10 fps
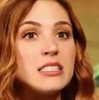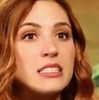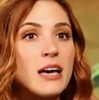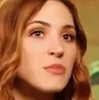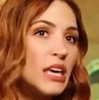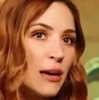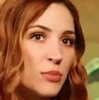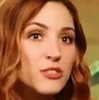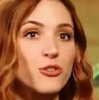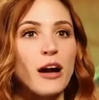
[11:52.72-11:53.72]
Some
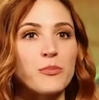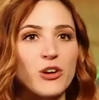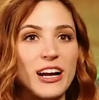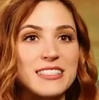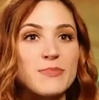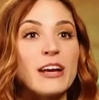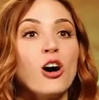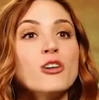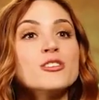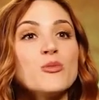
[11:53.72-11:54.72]
gambits or upgrades might
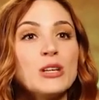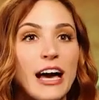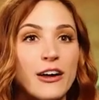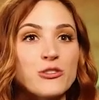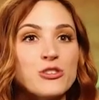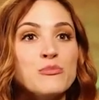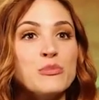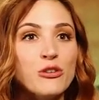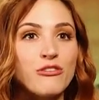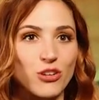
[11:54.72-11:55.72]
also allow you to
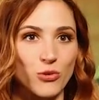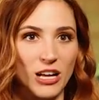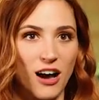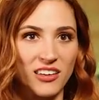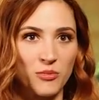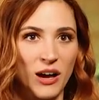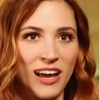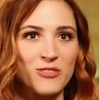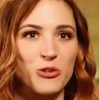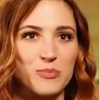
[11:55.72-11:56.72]
move through an
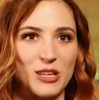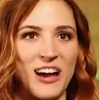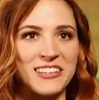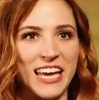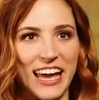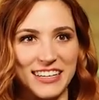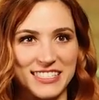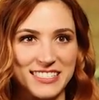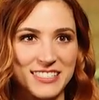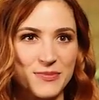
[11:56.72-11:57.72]
occupied or blocked
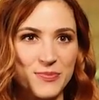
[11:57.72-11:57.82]
hex.